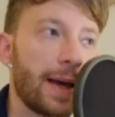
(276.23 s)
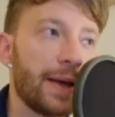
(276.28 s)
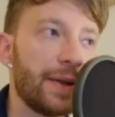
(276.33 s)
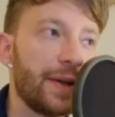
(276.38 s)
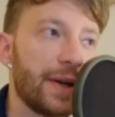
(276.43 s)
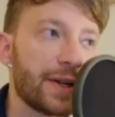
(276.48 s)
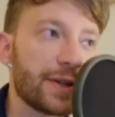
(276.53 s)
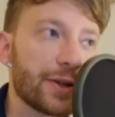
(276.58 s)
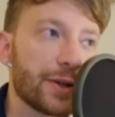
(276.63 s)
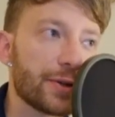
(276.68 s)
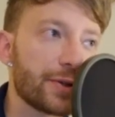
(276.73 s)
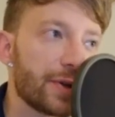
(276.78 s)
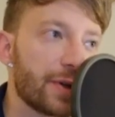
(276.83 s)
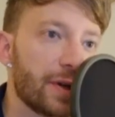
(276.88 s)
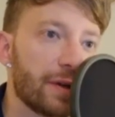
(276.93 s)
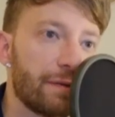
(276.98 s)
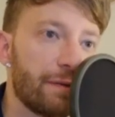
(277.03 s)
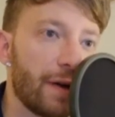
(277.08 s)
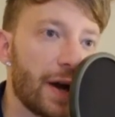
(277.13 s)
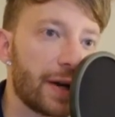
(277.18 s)
There's also
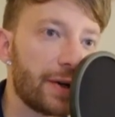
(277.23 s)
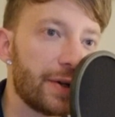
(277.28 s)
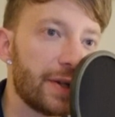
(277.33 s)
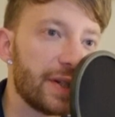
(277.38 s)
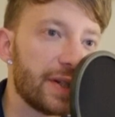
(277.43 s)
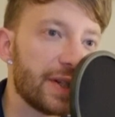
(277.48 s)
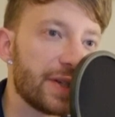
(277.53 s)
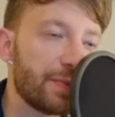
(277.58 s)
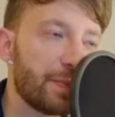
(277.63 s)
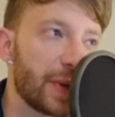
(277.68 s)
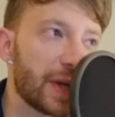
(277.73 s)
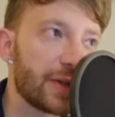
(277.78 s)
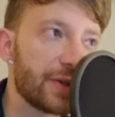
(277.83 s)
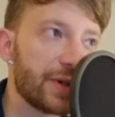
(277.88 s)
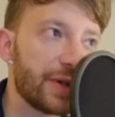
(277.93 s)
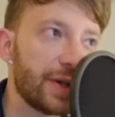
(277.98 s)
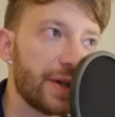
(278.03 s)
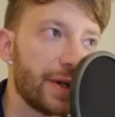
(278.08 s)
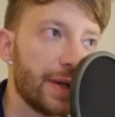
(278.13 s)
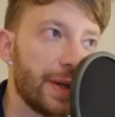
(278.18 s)
no father in this
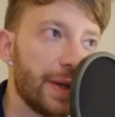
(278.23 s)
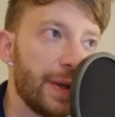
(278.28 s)
picture.